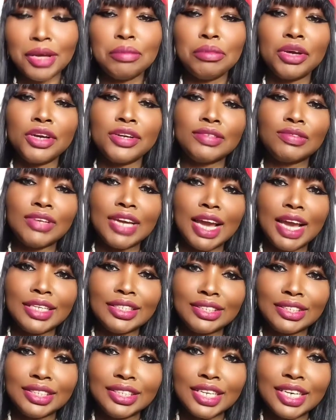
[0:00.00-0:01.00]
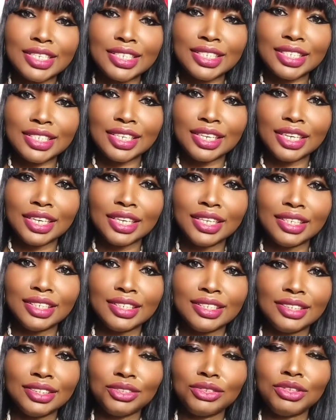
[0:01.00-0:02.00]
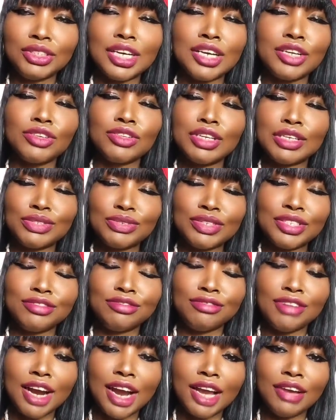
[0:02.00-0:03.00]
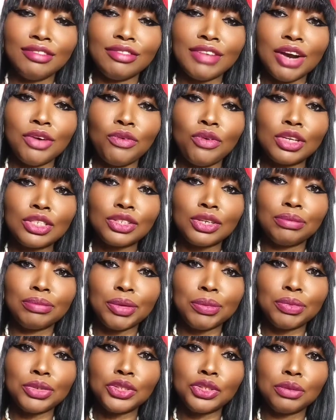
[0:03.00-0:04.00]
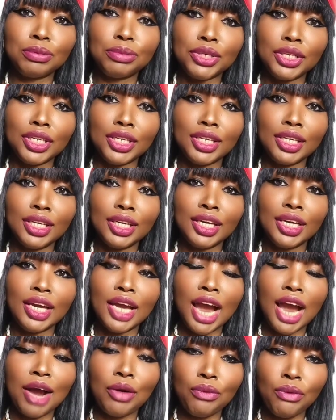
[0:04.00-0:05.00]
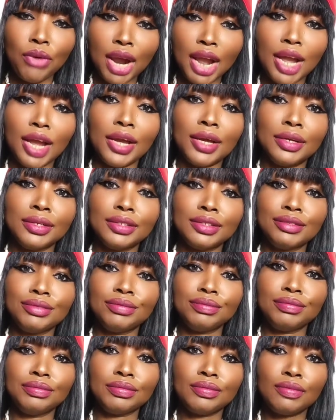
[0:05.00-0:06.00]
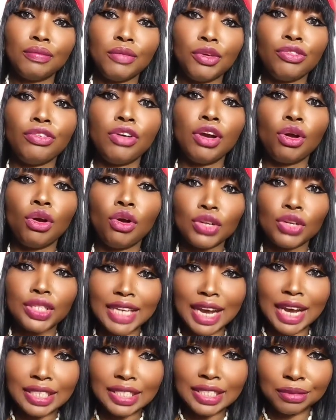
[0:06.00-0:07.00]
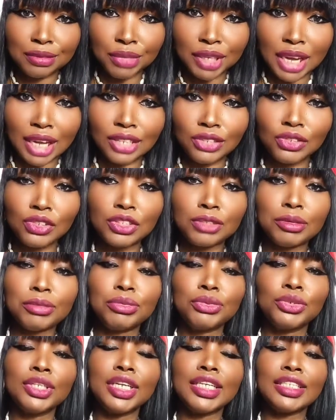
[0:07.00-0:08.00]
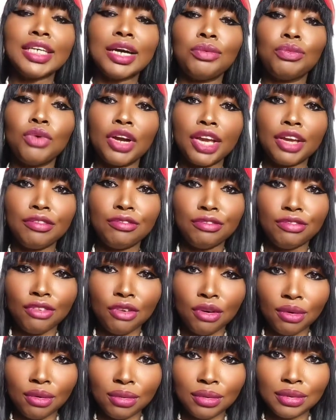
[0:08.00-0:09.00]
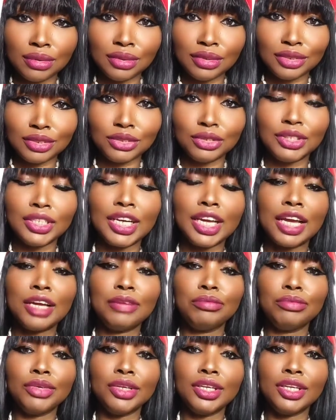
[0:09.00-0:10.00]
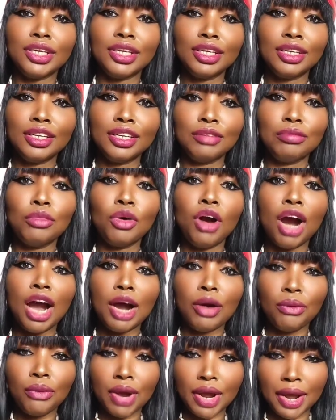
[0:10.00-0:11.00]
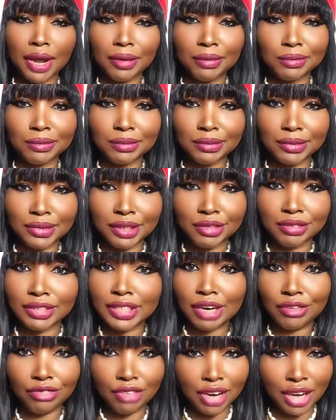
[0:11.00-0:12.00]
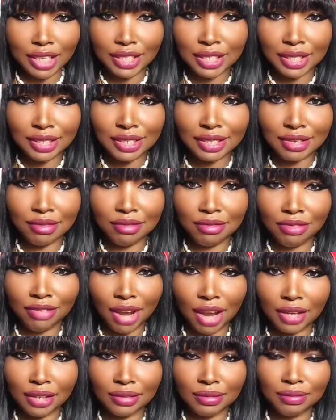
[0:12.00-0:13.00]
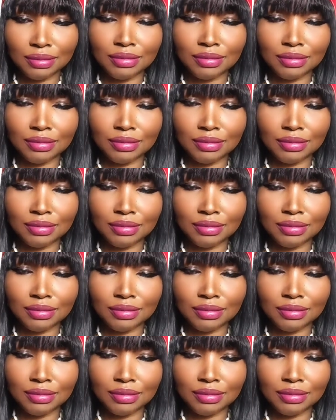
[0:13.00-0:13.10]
Because we are entering next year, 2025. I want some people to be aware before you contact me, and those people that I'm working for, so they can be more aware if they are forgetting something.